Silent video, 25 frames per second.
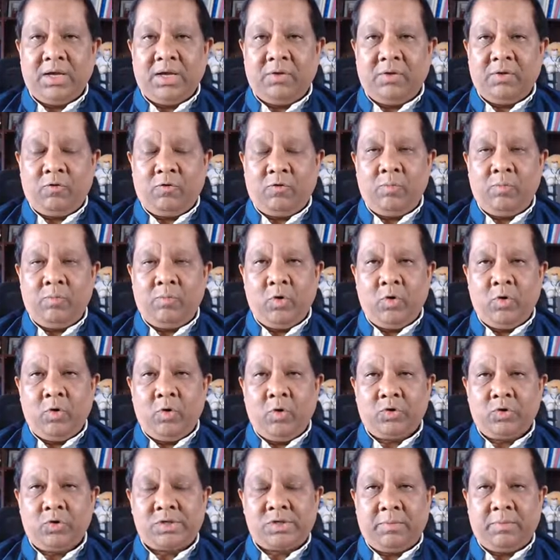uh, for
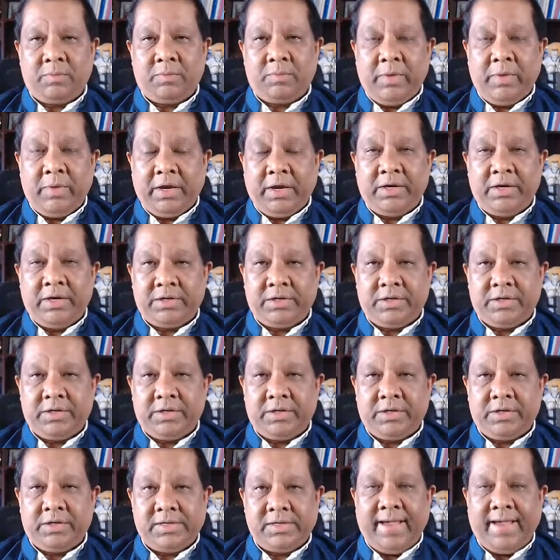most uh, beginners
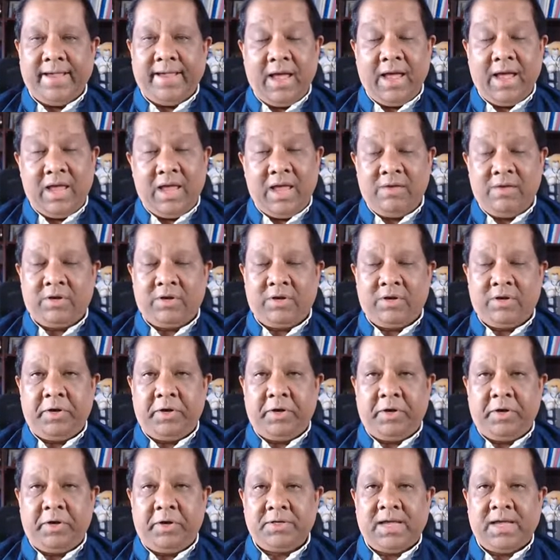and i have
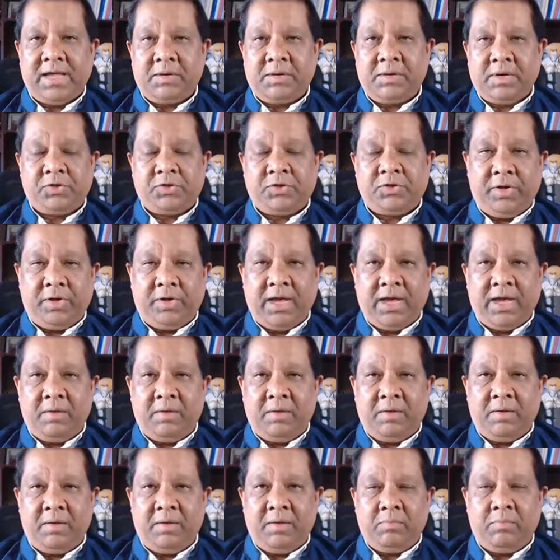experienced that but today
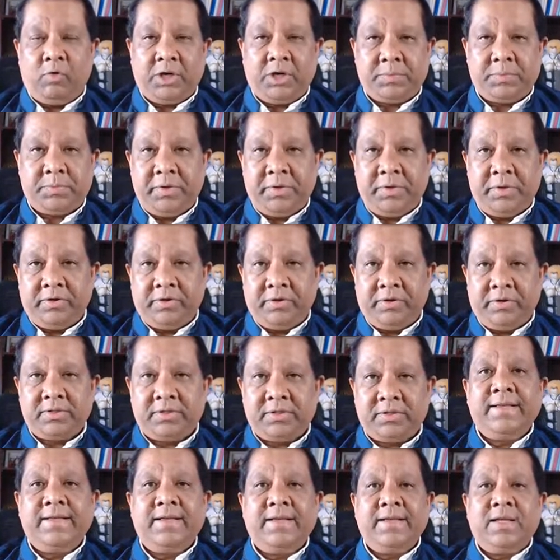i'm more
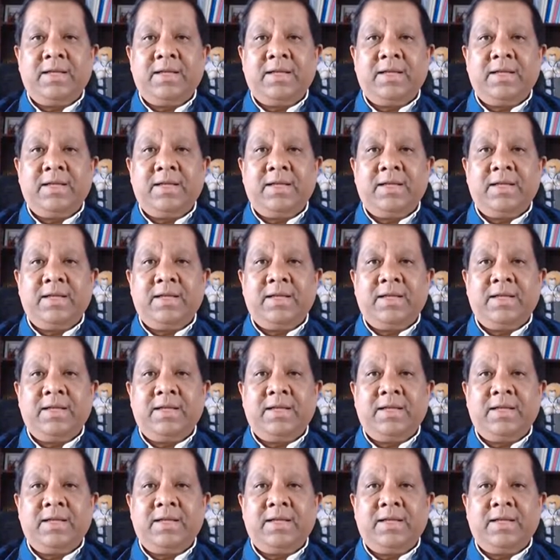experienced